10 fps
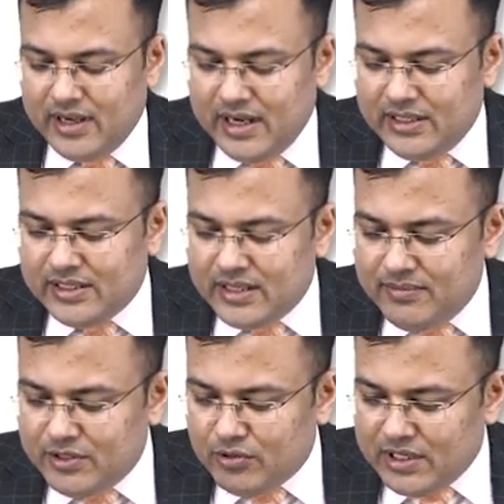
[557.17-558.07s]
in this
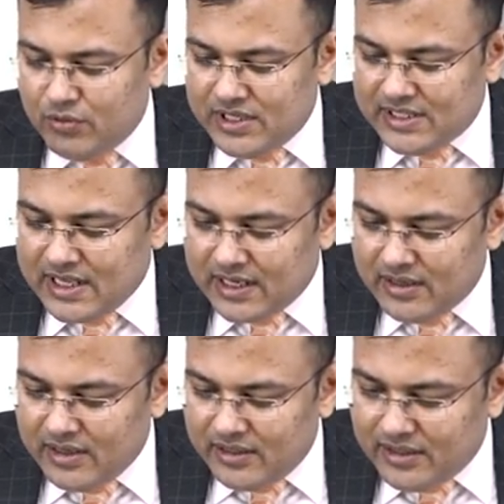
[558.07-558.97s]
image, you can notice that
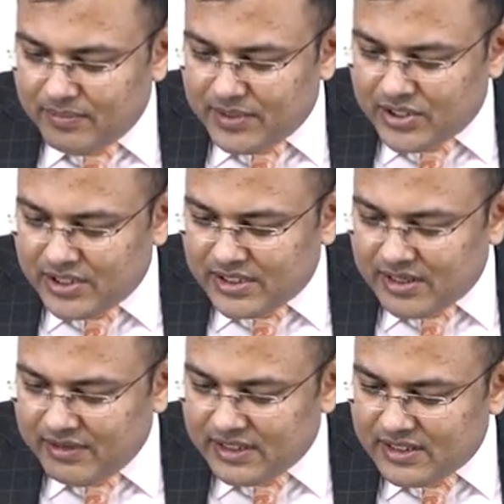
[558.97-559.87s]
the patient is
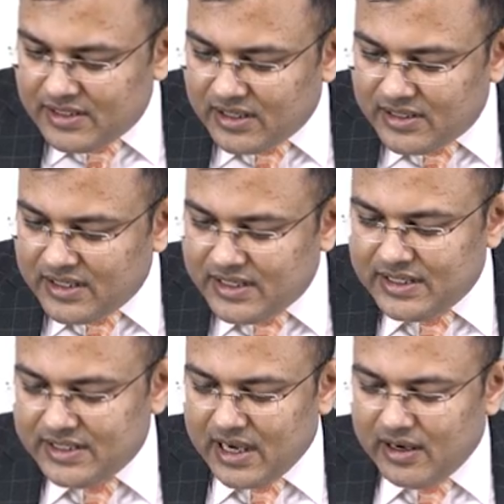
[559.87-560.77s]
having this duct
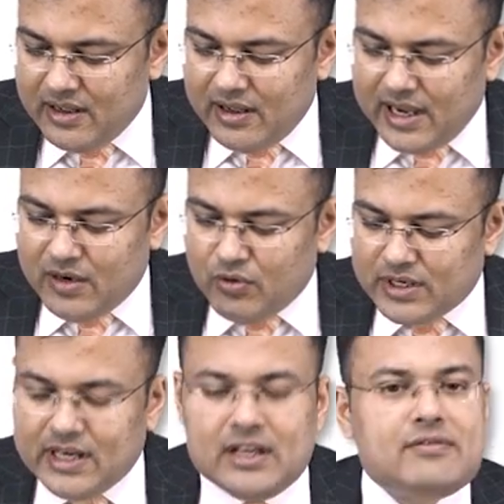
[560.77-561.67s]
ectasia, and
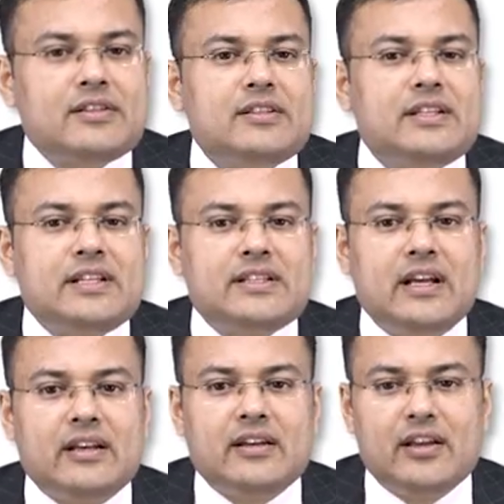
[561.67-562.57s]
what kind of surgery is
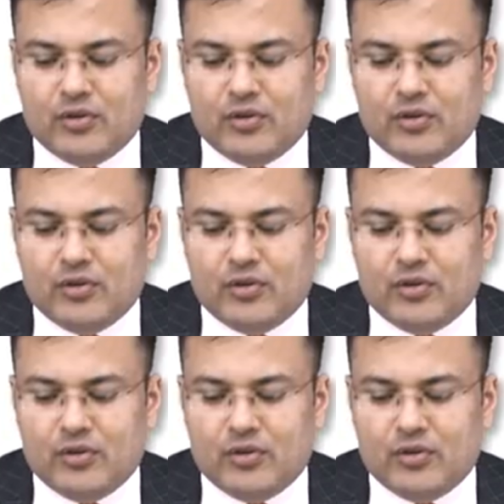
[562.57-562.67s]
done?